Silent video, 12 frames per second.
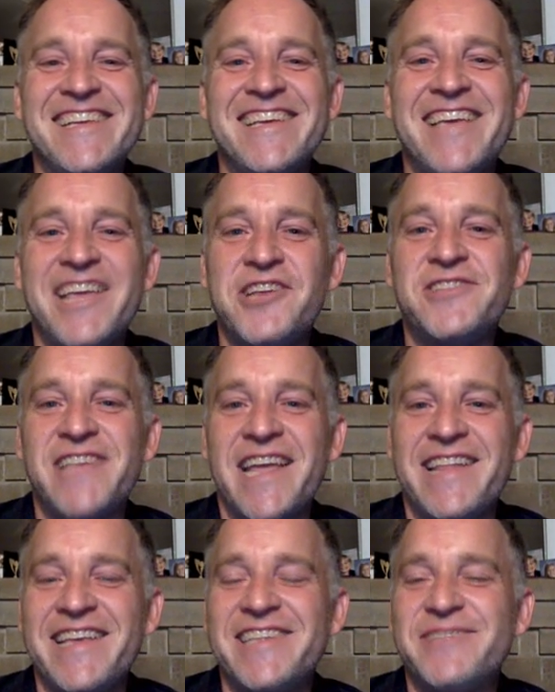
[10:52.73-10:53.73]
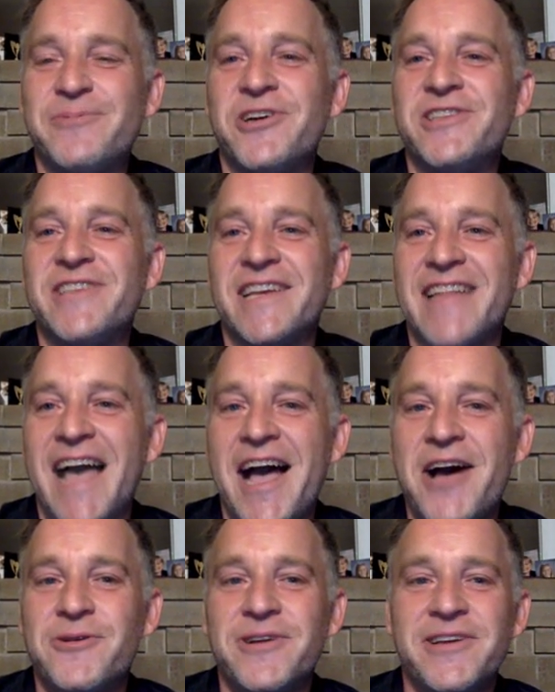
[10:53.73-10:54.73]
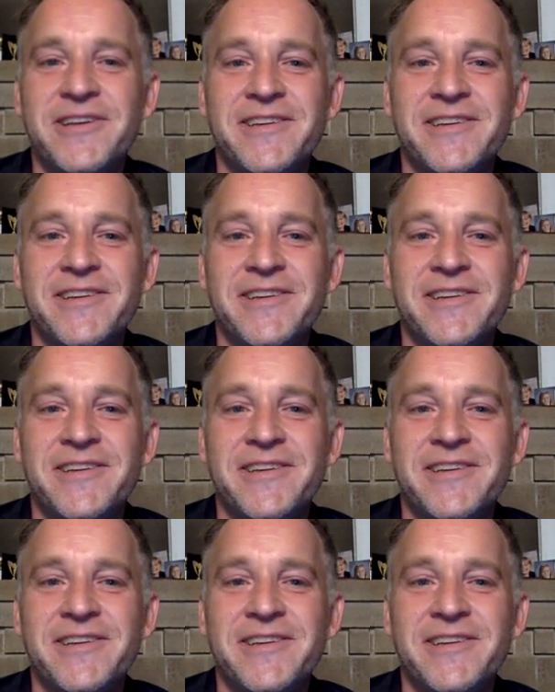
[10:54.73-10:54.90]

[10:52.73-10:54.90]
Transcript: Can you say these words aloud?